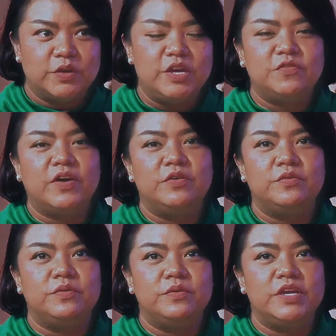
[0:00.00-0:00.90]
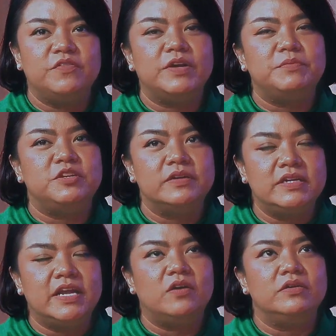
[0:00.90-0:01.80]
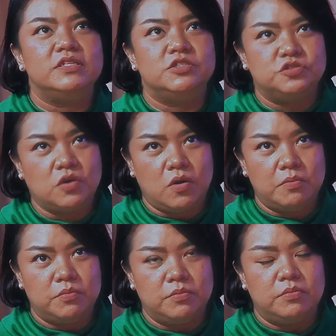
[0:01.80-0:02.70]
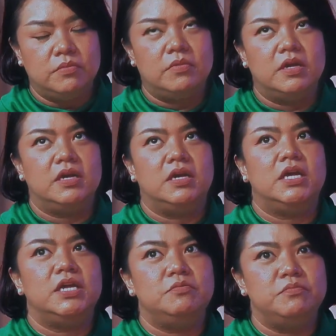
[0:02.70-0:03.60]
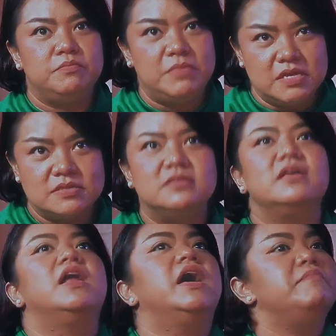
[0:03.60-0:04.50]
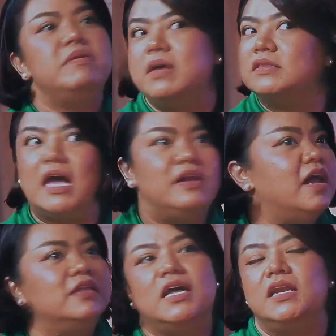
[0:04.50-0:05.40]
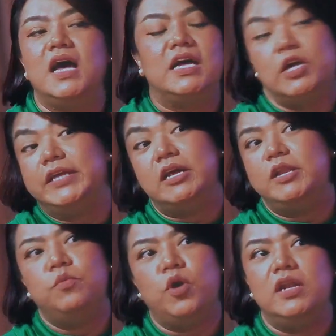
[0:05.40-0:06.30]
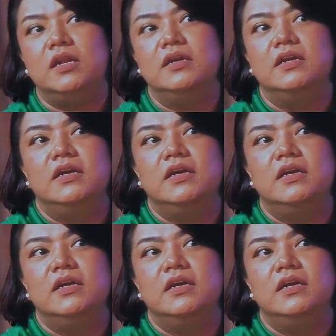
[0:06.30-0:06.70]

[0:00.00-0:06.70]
So if I turn down a job, it means that I memang tak nak atau I tak boleh buat.